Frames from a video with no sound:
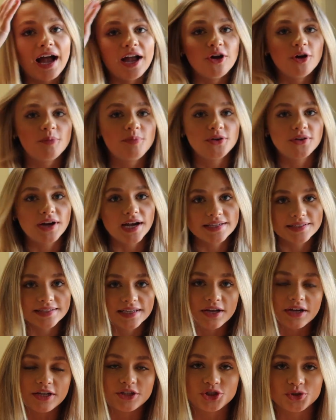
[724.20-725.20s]
I hope you guys
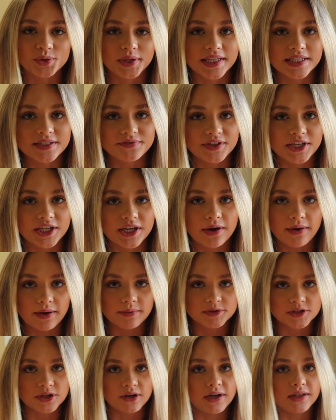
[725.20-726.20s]
enjoyed this video.
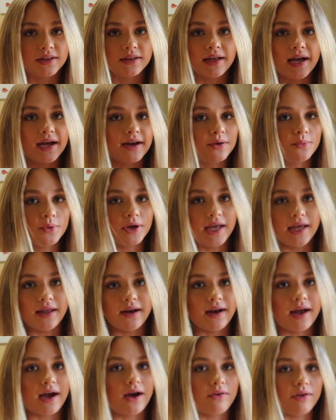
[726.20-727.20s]
I'm sorry the lighting went in
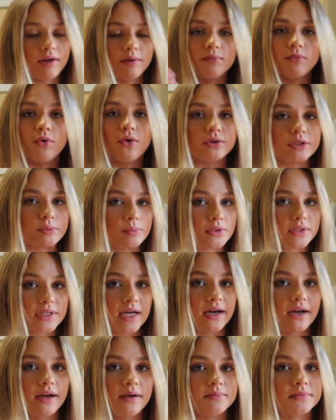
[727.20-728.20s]
and out like multiple
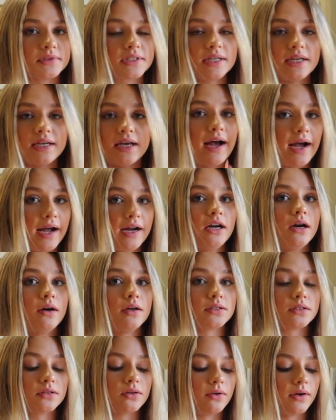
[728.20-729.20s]
times. I know
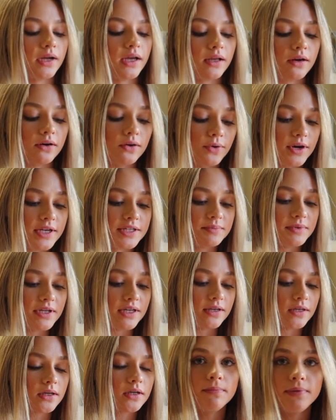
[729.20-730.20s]
it's annoying. It annoys
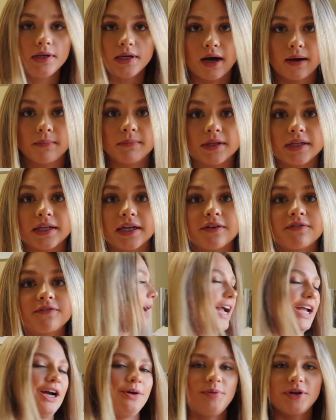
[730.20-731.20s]
me beyond belief.
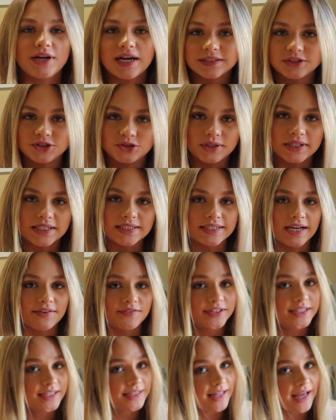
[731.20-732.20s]
I hope you guys enjoy this
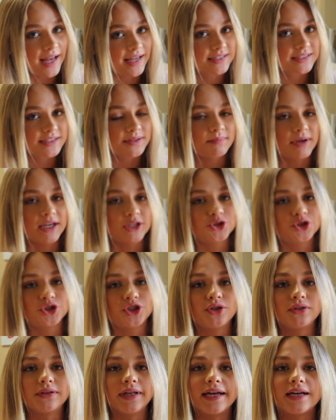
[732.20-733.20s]
nevertheless. Make sure
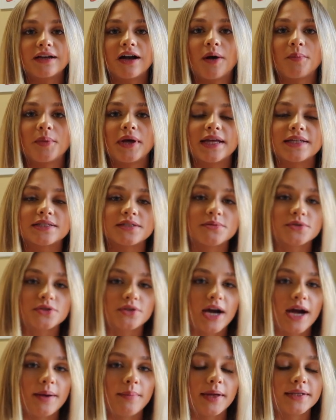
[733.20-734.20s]
you like, comment, and
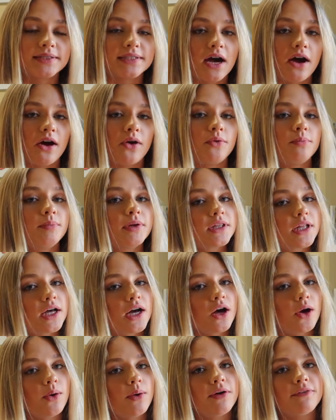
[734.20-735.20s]
subscribe down
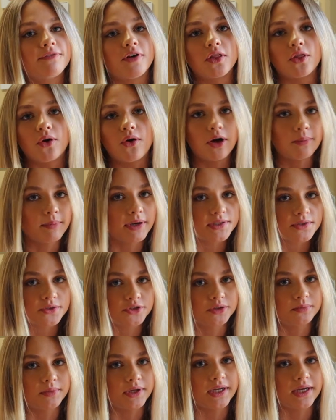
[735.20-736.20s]
below. Follow all my
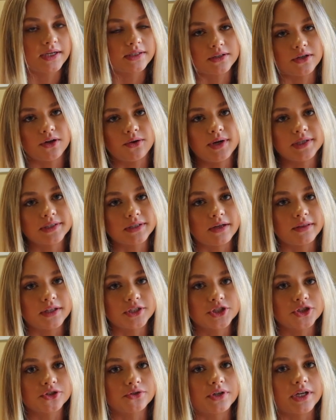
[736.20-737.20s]
social medias. They're always on the
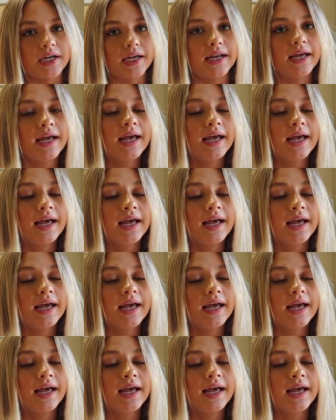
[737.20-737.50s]
screen,